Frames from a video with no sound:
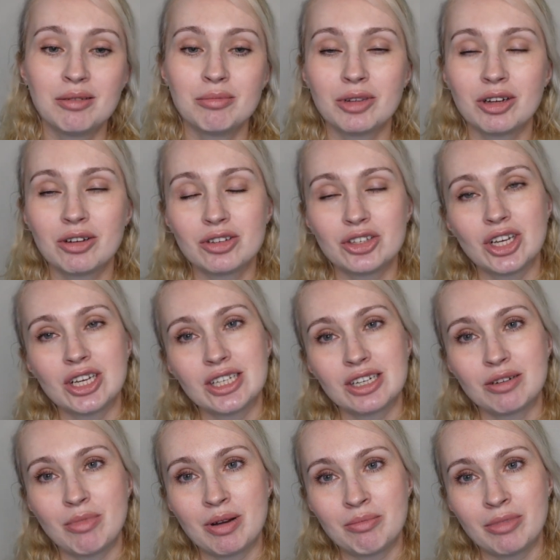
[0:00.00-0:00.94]
because
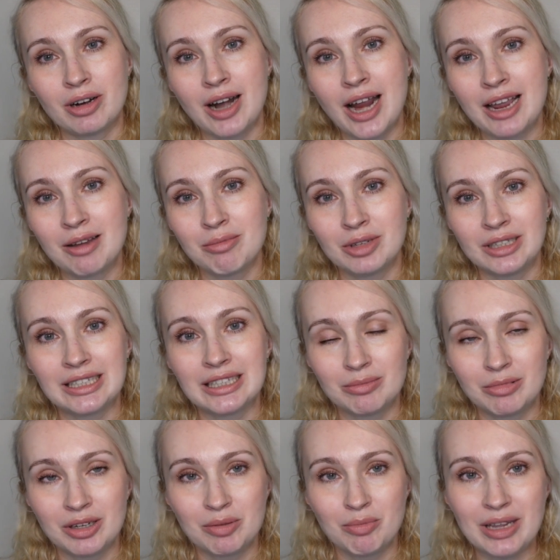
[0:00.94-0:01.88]
just remember I'm a
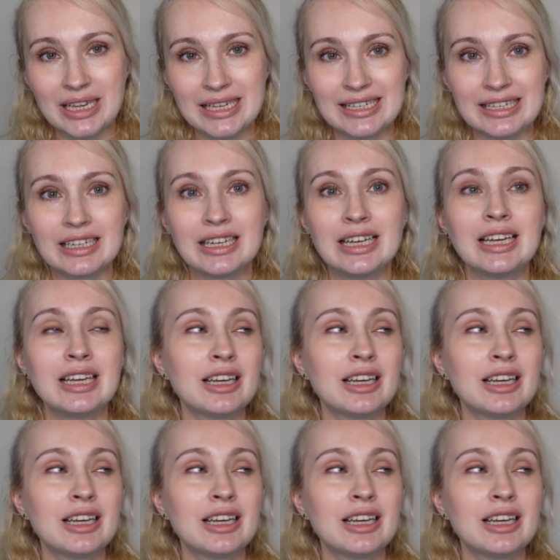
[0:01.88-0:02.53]
little bit busy